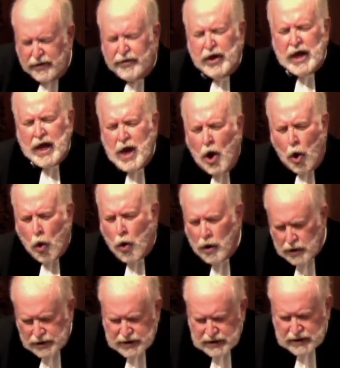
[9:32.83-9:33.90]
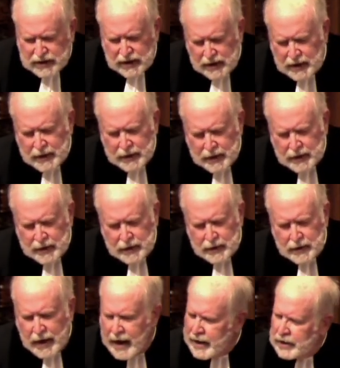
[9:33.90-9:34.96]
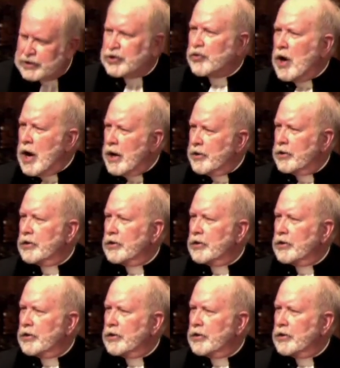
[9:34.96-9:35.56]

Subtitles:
The horse and its rider.